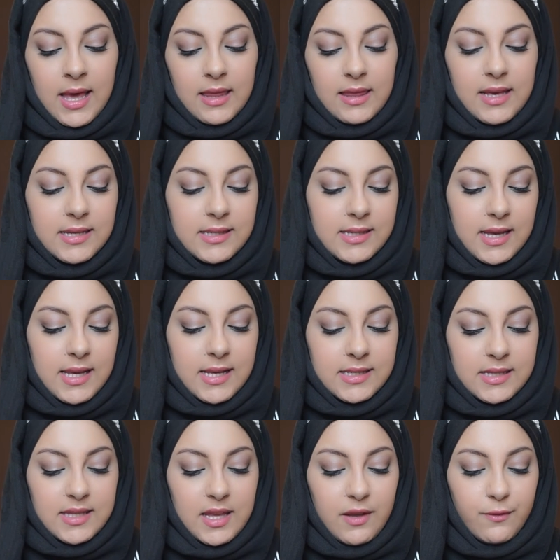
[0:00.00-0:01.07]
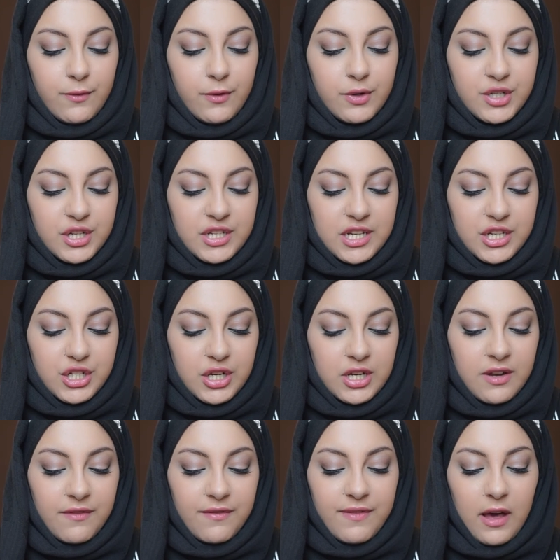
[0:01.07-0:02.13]
This is the Rouge
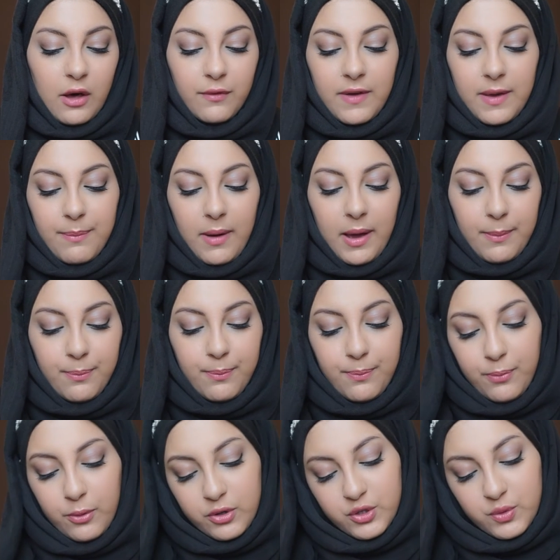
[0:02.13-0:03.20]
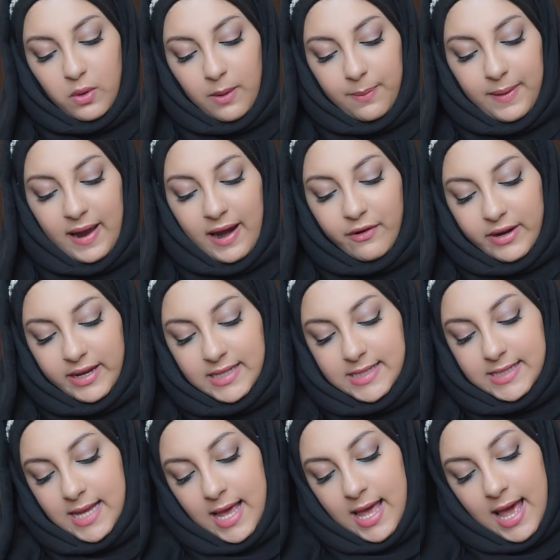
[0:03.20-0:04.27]
Edition Velvet by Bourjois Paris,